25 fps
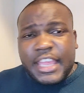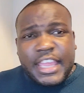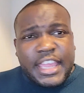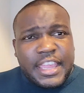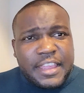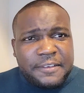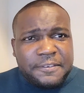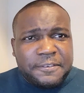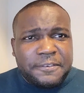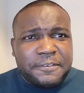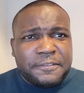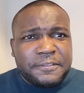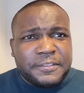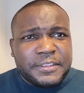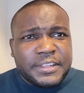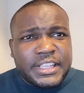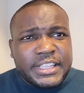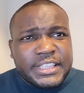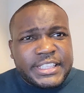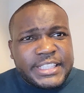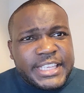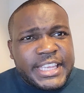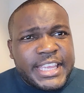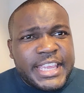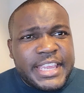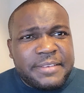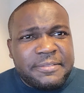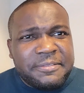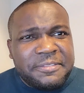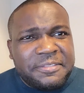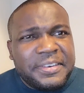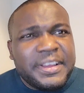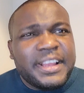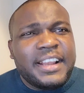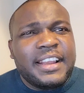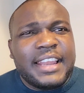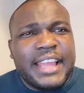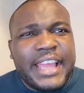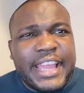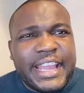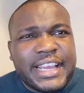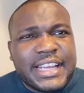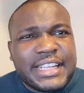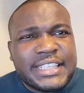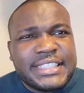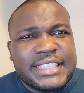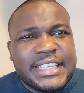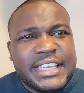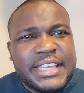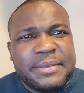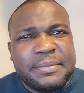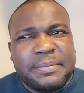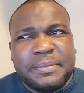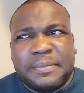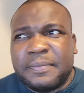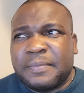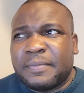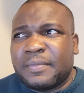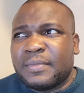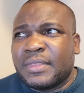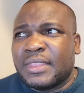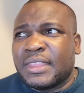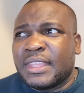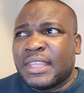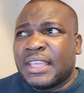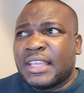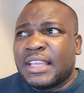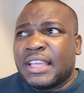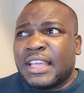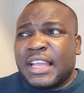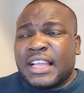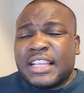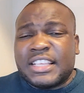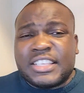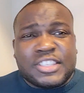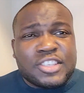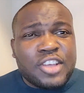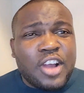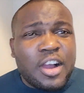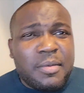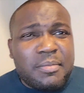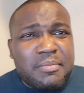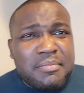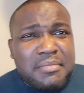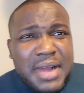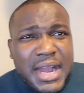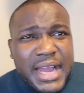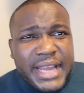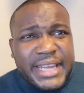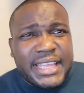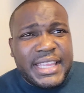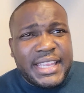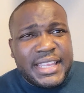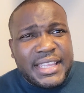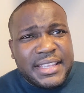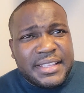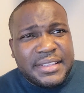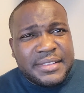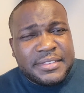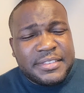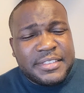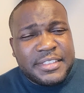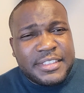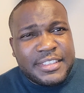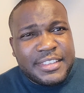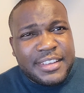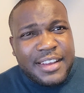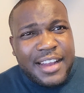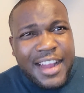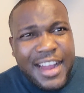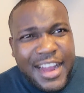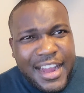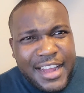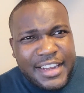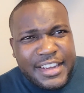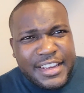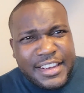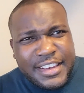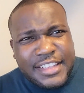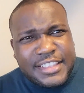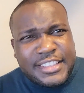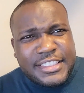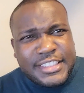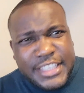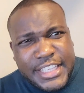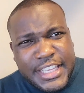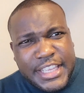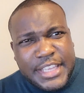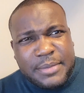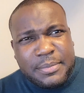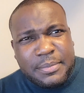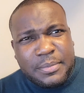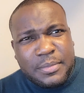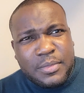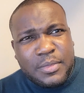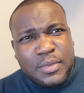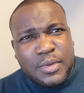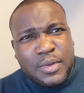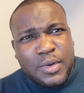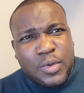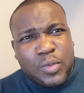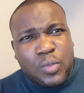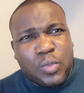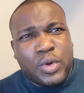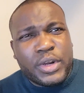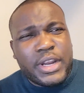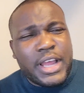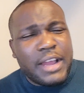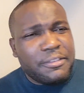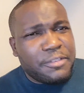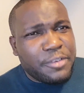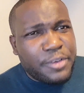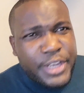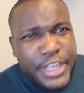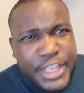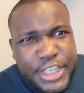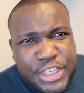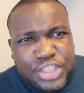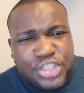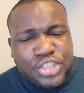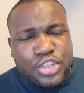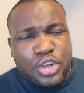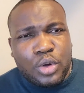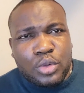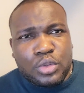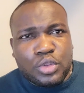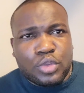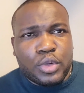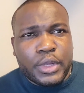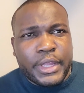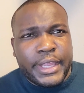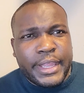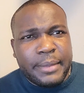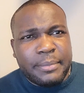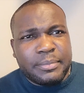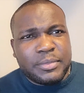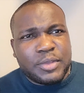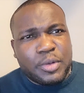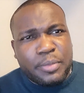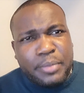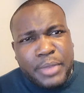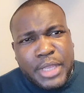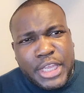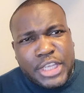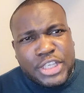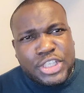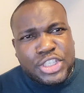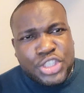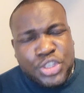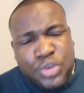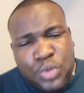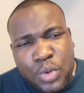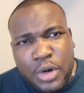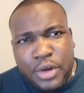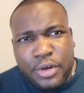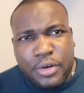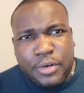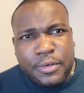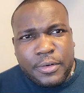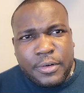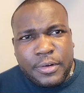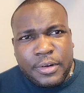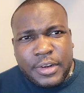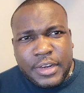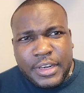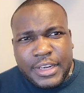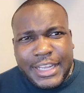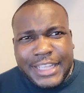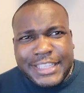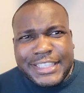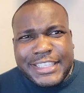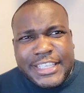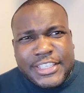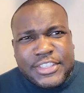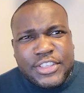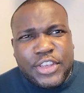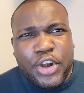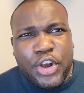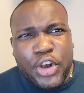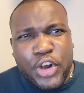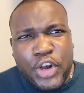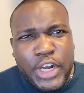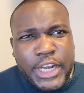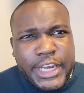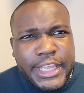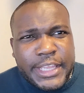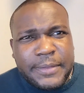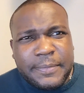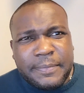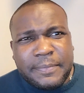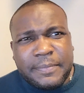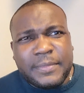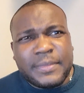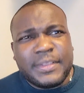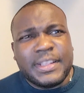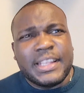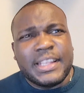If the team felt like a team, somebody on the team would have reached out to him to make sure that he's early.